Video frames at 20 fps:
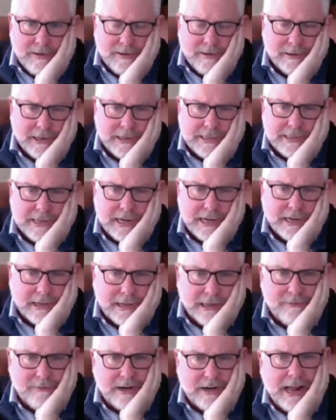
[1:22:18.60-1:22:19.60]
let's say,
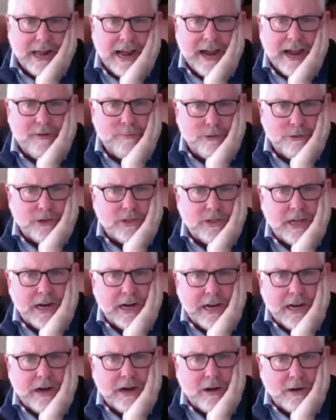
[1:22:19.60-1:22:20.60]
11.5% a
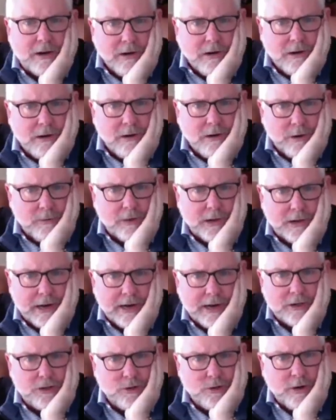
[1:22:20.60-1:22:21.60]
year over the
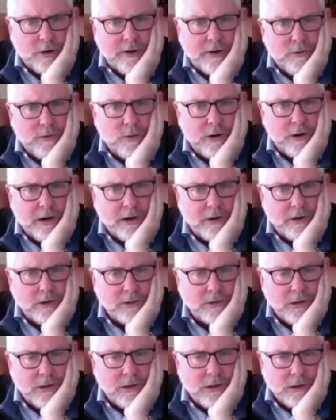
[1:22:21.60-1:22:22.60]
last 24
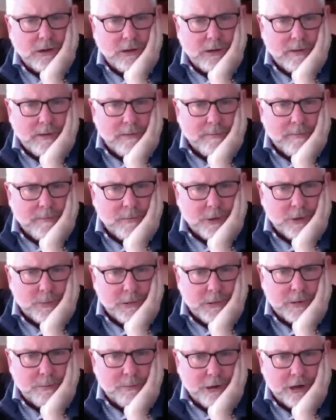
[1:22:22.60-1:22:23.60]
years, it's
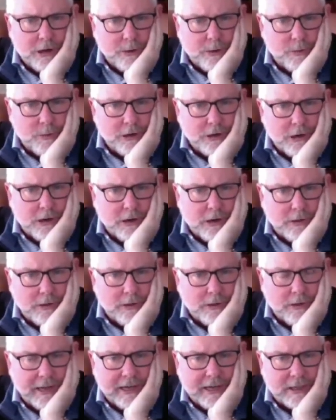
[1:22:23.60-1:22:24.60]
been a pretty good return in
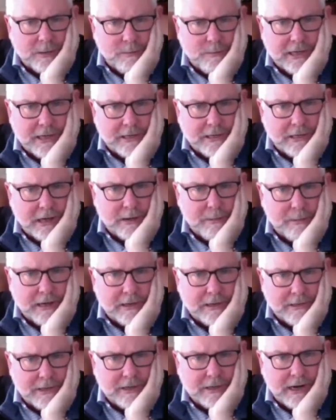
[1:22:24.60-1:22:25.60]
that the S&P's done
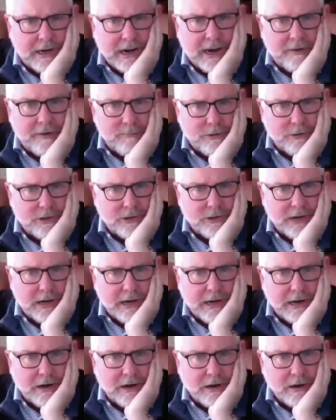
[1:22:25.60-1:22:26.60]
about 6.5% a
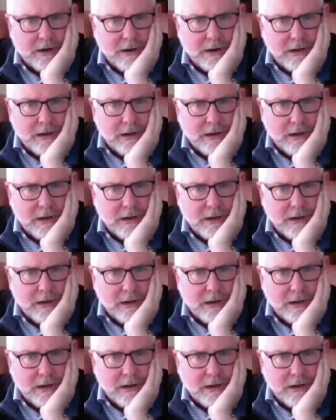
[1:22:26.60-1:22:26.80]
year.